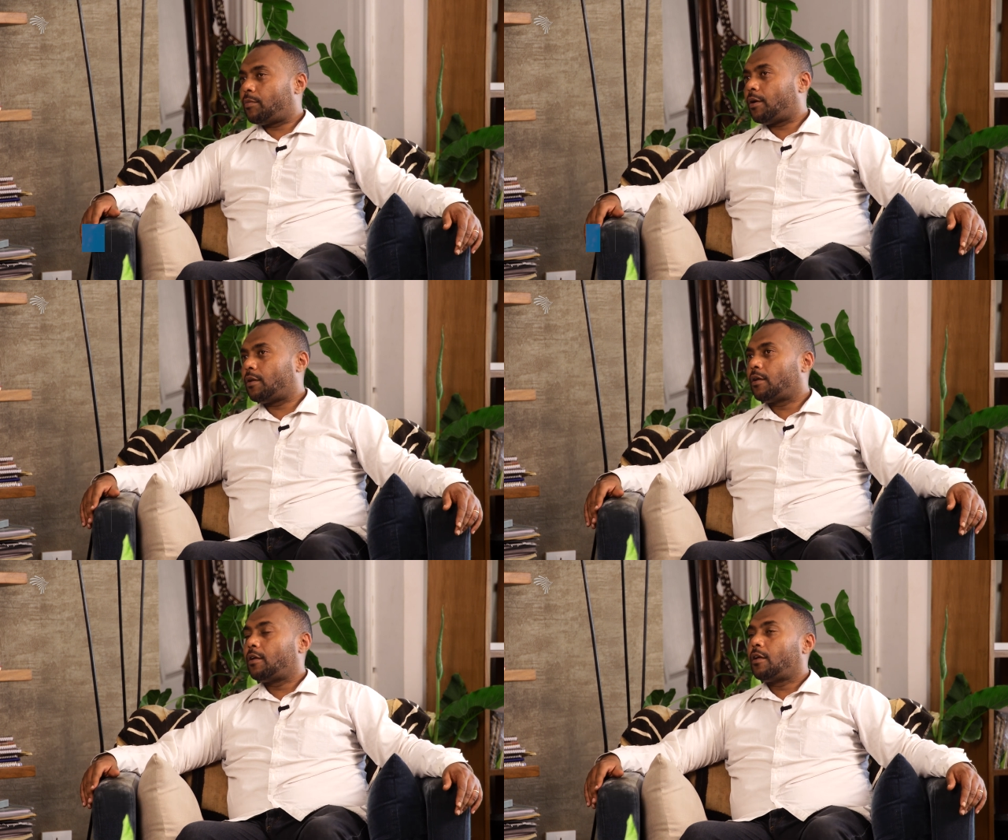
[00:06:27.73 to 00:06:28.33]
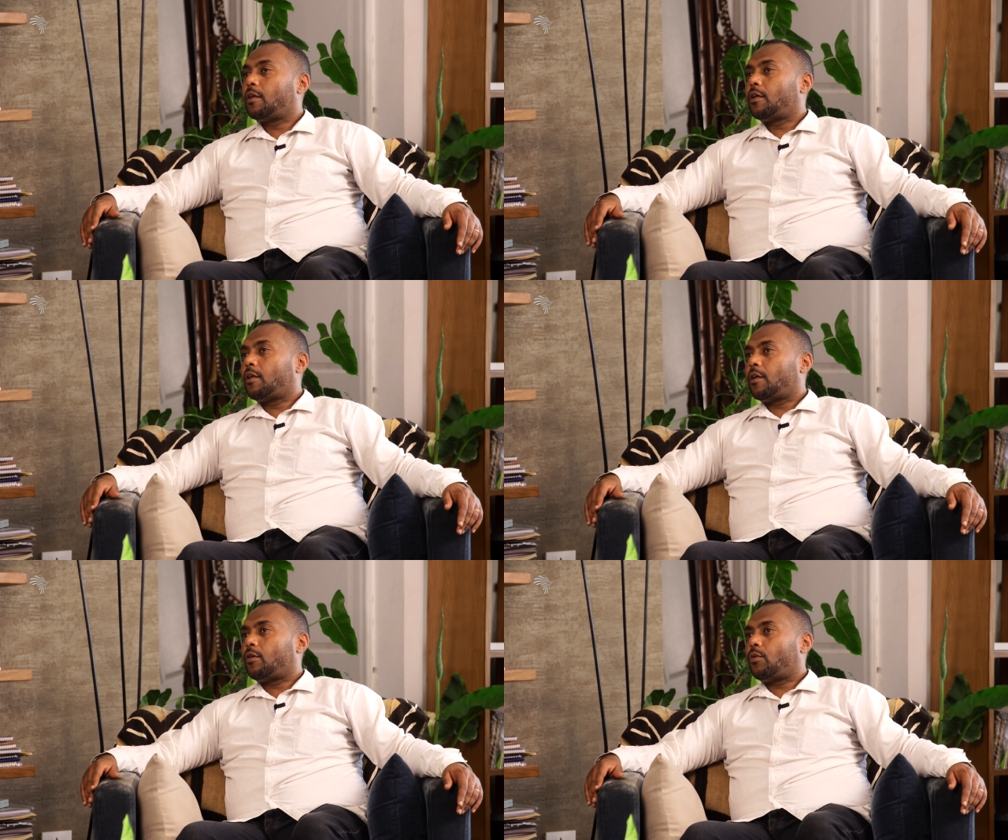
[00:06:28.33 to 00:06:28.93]
But
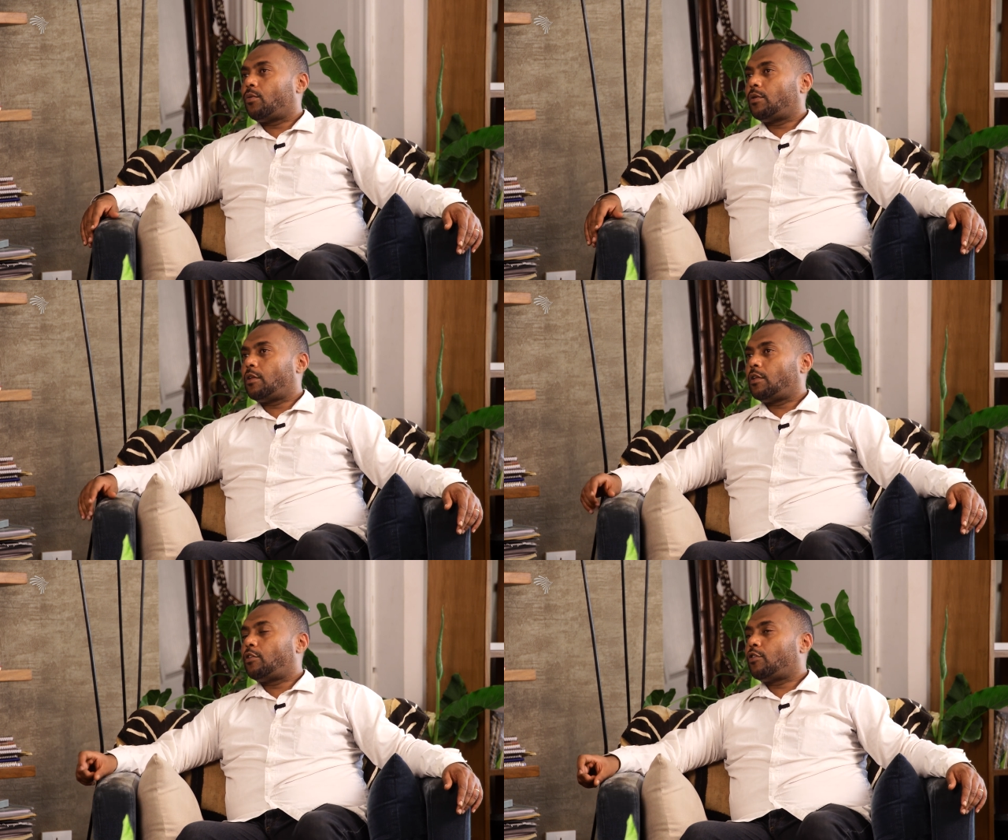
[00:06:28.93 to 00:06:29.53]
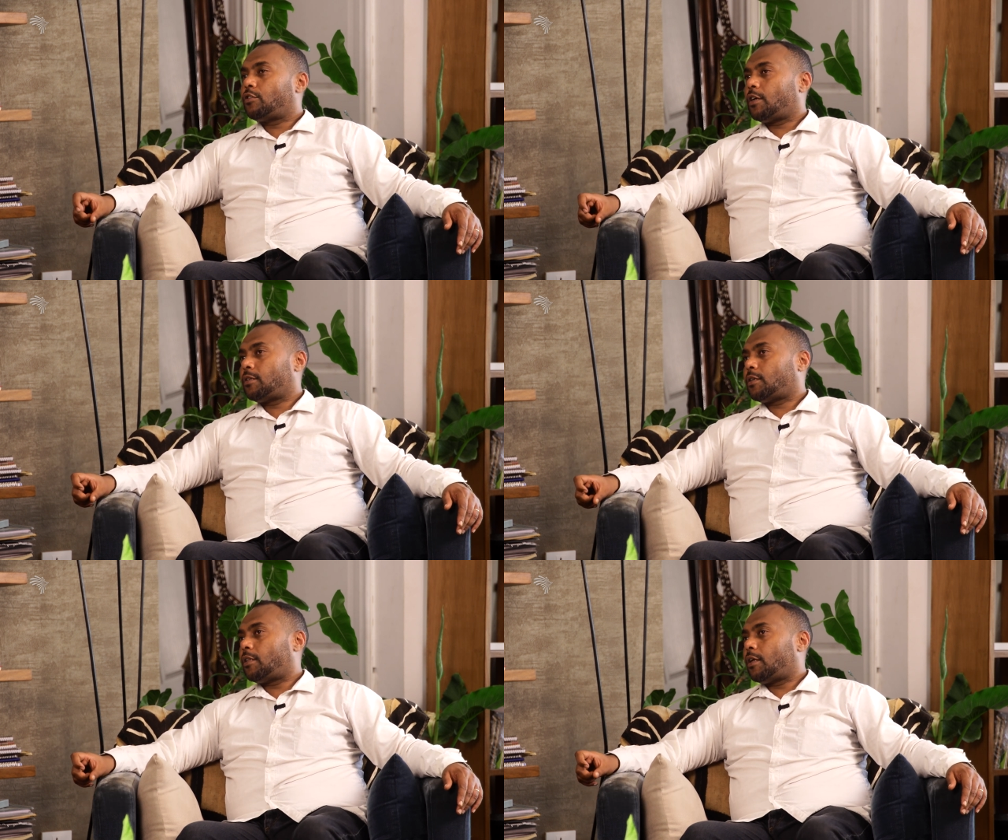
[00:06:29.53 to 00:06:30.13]
within
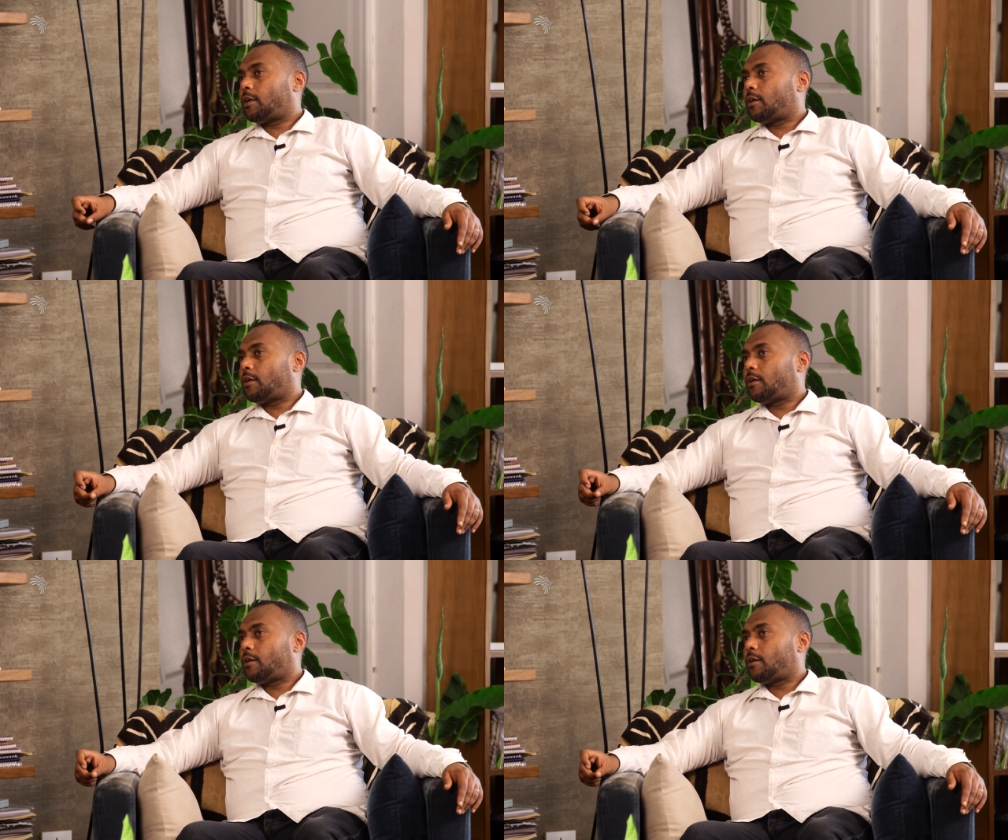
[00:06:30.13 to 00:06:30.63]
Ethiojazz, I think